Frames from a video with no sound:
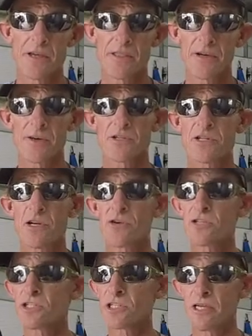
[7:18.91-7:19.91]
There is no
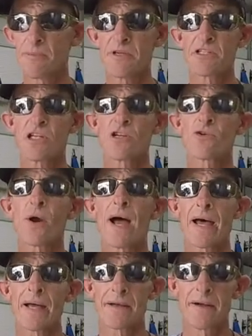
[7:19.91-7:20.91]
slippage and drag.